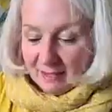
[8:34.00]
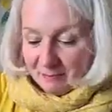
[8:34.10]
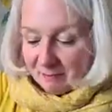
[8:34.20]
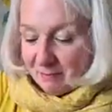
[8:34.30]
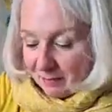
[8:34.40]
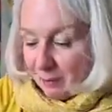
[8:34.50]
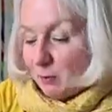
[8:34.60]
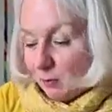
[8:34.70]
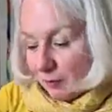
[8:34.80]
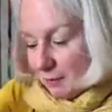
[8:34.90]
Yeah. We
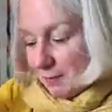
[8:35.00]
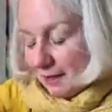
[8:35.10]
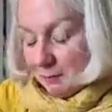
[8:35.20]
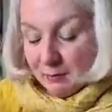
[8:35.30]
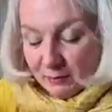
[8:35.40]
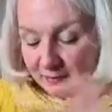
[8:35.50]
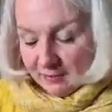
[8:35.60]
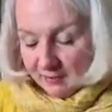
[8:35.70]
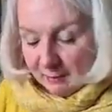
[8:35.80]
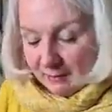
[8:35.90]
were
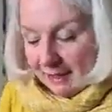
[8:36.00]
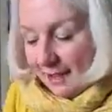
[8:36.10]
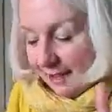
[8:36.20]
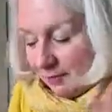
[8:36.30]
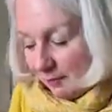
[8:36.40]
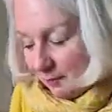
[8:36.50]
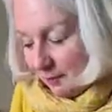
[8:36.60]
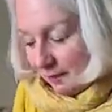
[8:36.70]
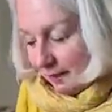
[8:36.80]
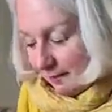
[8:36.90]
discussing it with Kat, who
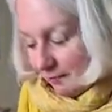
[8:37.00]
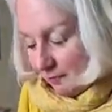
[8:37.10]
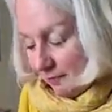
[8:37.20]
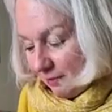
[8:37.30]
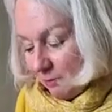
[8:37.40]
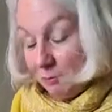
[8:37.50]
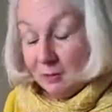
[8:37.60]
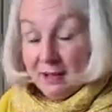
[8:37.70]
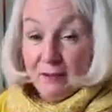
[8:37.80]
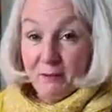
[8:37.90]
has recently
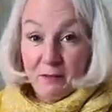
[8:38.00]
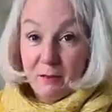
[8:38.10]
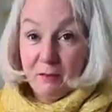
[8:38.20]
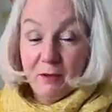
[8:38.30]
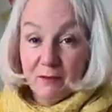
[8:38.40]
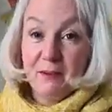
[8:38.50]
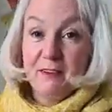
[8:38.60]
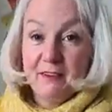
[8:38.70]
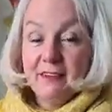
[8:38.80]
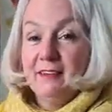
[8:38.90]
bought a house with her
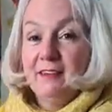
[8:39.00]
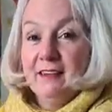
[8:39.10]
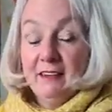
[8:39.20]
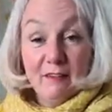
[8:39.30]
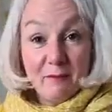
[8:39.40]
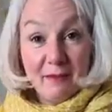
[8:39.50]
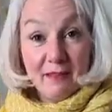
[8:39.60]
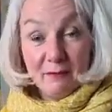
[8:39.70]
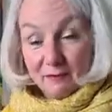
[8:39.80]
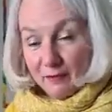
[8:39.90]
boyfriend. This would be
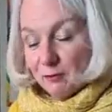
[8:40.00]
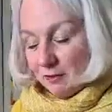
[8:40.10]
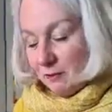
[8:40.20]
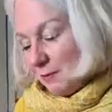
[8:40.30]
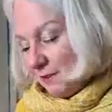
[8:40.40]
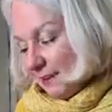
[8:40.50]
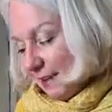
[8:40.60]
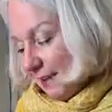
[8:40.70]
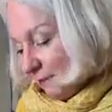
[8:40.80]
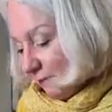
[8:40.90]
their first Christmas in
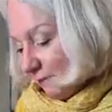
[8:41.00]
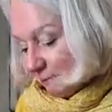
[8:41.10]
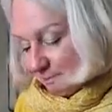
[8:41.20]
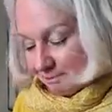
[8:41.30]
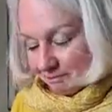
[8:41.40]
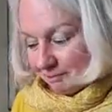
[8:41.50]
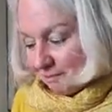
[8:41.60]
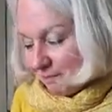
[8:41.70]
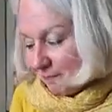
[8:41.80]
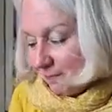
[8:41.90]
their house. And
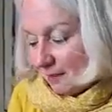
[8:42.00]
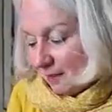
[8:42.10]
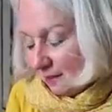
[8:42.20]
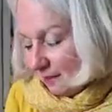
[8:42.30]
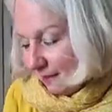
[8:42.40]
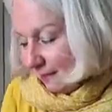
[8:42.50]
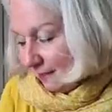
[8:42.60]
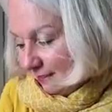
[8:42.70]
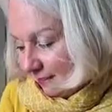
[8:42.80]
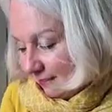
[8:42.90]

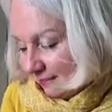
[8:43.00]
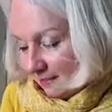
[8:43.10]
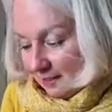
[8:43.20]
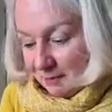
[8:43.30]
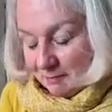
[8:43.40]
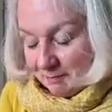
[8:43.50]
so yeah.